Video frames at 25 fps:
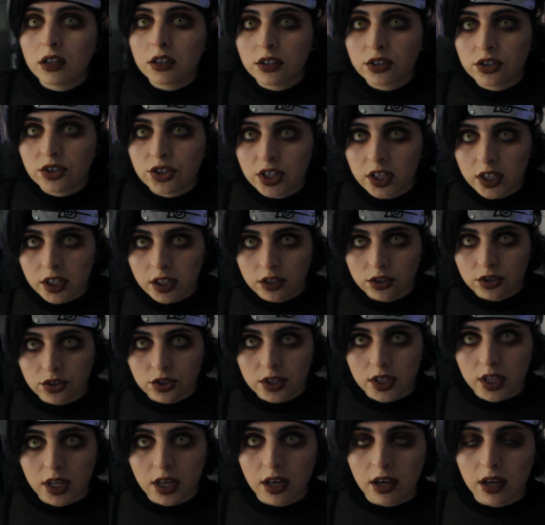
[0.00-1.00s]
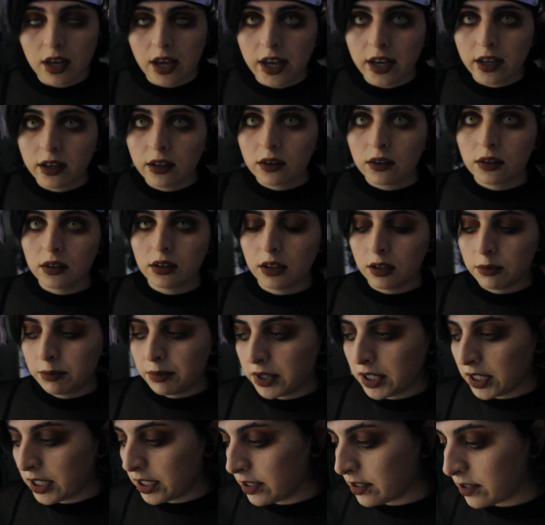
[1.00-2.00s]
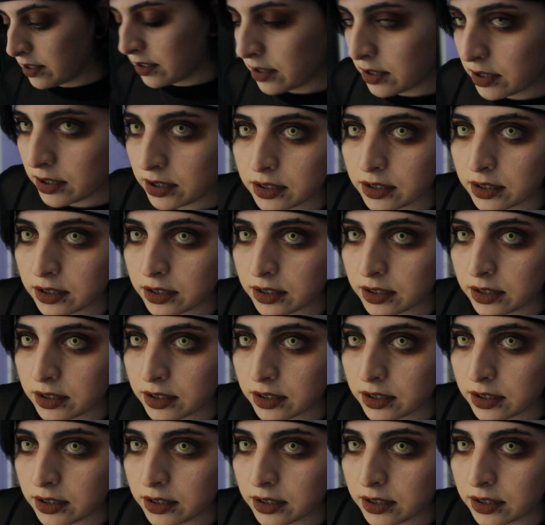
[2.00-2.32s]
Change the angle a bit.